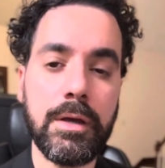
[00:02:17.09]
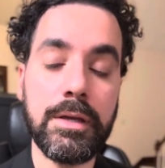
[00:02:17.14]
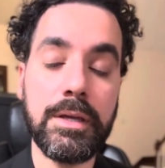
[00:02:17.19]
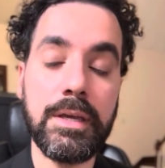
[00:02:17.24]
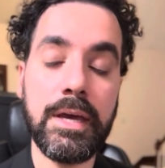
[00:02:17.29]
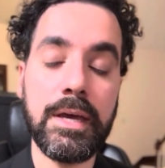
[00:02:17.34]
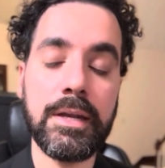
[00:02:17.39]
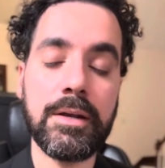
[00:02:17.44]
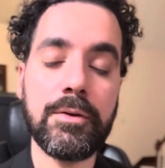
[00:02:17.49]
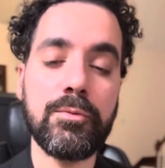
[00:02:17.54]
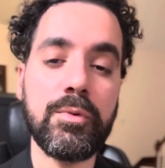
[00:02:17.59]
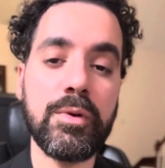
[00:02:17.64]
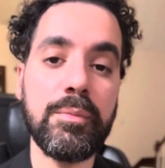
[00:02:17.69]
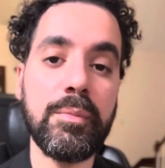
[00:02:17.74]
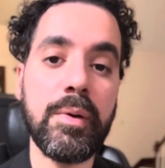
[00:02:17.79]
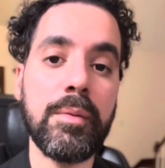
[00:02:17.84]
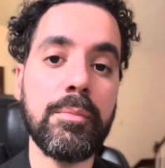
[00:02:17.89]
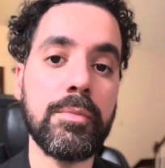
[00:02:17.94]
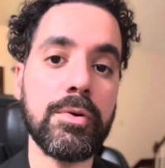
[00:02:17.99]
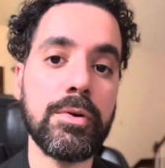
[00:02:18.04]
Again,
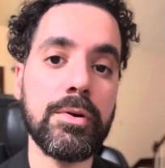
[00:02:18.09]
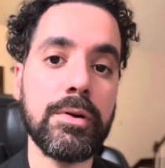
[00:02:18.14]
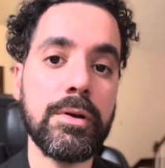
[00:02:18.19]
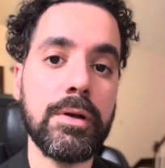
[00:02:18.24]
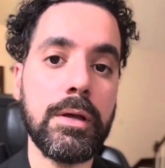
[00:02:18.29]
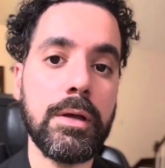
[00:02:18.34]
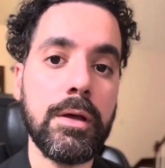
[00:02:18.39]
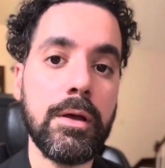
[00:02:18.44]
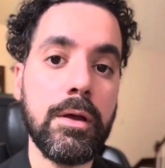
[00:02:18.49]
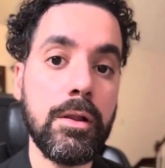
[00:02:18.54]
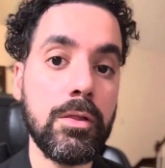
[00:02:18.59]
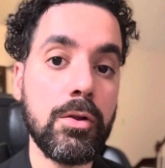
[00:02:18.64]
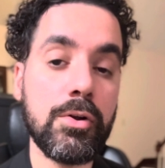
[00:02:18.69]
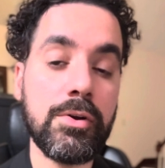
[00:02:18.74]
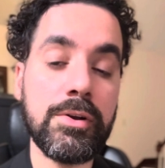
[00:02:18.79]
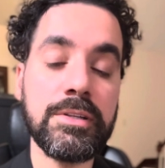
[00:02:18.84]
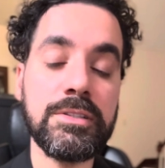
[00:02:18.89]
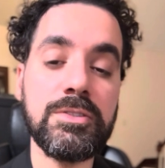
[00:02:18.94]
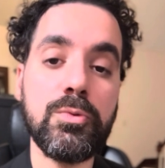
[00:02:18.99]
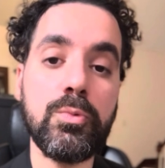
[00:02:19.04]
remember,
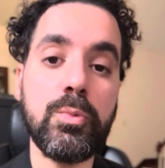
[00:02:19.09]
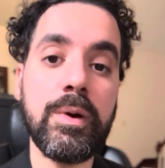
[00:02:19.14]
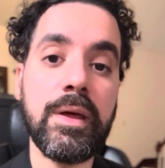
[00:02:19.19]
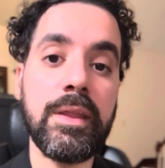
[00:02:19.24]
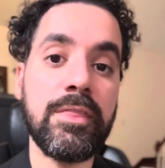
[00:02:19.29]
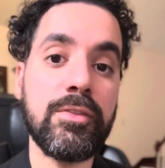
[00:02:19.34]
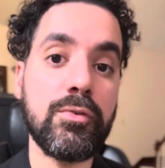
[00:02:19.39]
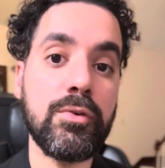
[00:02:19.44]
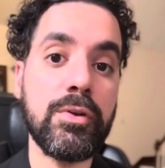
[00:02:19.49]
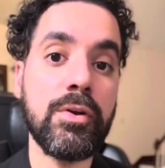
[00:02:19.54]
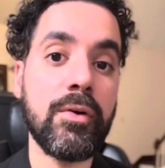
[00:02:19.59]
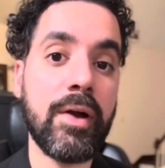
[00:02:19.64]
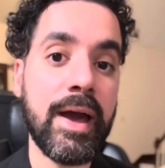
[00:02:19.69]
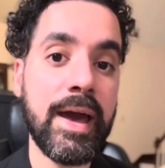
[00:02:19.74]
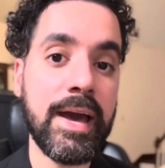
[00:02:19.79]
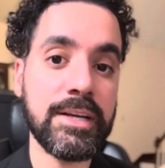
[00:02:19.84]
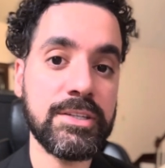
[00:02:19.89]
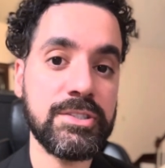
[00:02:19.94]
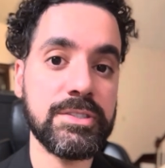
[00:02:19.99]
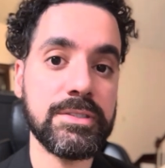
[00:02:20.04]
learning to win through your
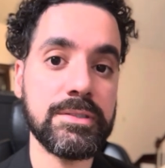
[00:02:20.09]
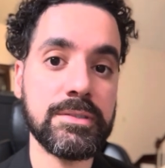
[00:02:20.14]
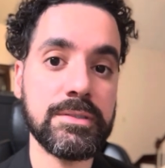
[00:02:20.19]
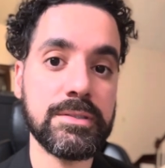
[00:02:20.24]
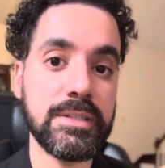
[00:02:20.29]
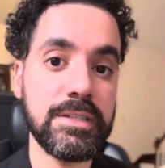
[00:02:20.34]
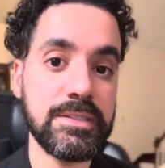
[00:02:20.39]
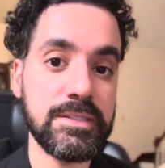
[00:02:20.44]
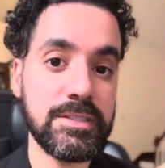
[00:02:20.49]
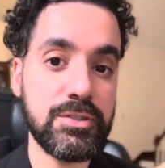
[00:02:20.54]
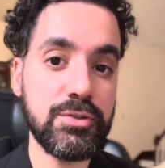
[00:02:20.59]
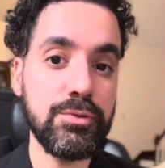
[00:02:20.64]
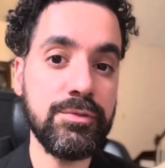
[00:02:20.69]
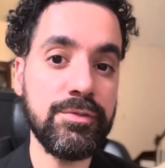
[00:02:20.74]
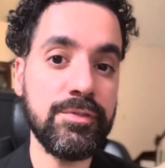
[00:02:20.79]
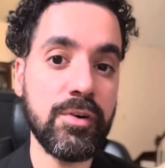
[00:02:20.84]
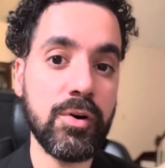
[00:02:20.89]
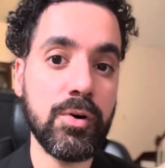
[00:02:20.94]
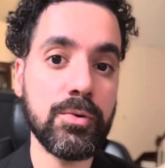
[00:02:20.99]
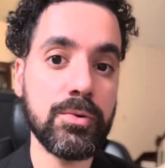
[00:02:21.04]
actions is
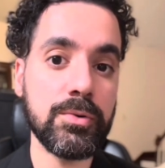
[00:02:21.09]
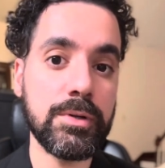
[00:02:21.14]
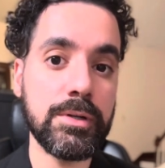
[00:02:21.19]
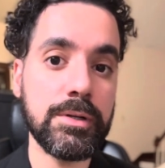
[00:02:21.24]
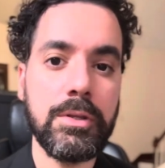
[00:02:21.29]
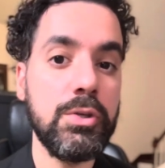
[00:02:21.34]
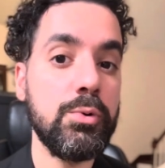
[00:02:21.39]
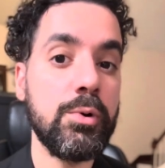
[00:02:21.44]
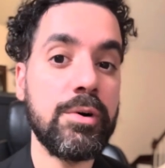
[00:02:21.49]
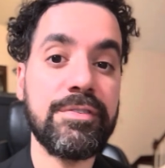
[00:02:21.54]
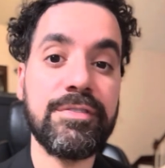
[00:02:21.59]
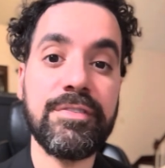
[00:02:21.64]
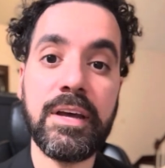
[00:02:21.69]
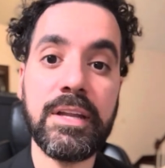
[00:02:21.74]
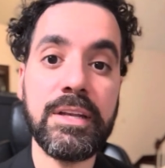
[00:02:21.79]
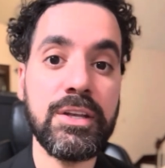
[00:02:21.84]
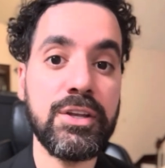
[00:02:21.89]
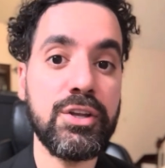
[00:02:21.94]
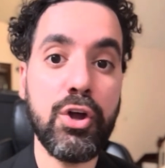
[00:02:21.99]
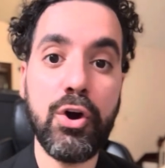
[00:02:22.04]
twofold. You
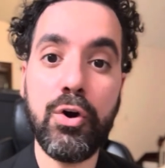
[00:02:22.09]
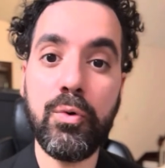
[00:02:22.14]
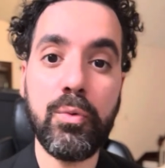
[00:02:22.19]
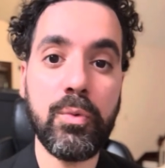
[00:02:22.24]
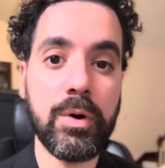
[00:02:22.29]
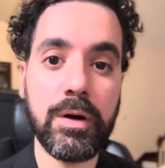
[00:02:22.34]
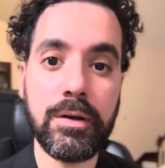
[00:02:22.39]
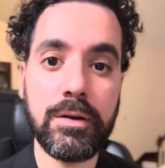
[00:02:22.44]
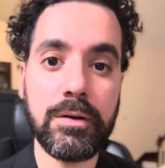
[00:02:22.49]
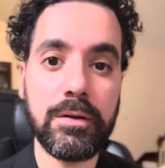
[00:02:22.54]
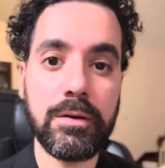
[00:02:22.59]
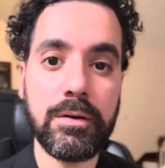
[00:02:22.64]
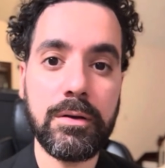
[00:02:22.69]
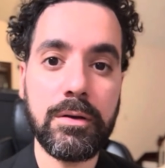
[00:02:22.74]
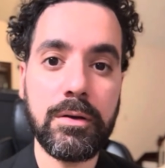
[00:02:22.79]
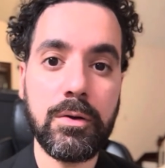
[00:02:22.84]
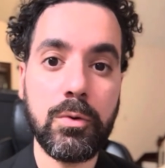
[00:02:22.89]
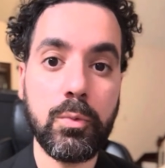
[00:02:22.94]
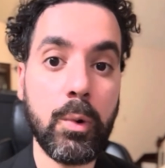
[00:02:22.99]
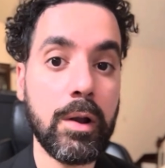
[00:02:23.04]
offend no one
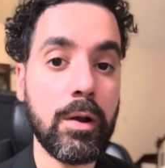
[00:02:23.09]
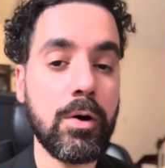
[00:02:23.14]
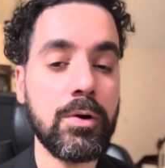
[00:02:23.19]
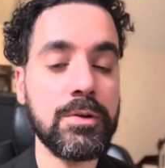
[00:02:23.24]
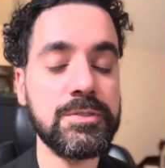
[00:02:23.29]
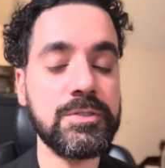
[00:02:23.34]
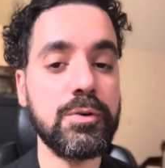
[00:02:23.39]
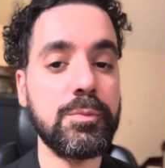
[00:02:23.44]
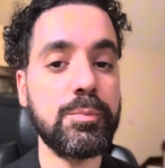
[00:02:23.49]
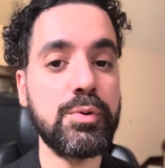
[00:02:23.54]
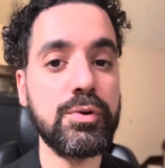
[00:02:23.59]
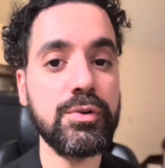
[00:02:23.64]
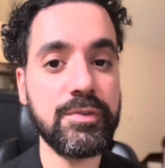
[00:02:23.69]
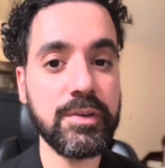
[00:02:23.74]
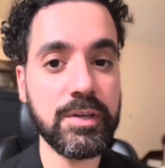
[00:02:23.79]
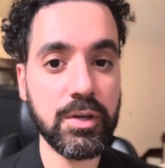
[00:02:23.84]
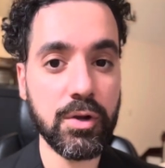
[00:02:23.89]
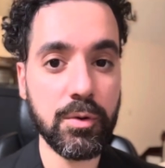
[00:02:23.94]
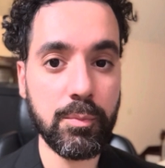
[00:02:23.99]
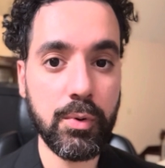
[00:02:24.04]
while also
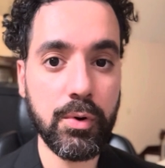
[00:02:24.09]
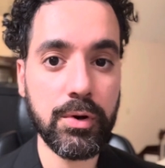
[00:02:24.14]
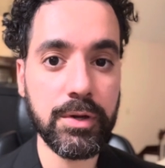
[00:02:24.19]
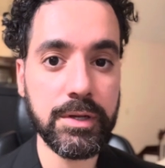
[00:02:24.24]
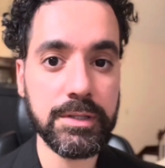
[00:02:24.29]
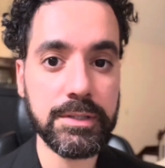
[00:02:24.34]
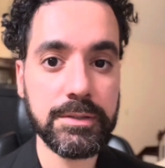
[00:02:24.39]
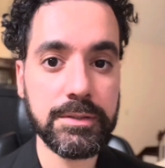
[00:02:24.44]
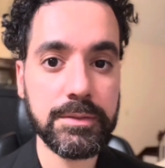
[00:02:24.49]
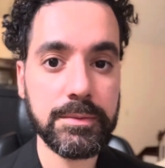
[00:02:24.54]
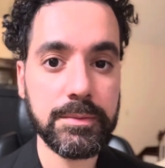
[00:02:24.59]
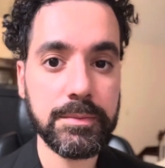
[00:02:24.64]
proving your point.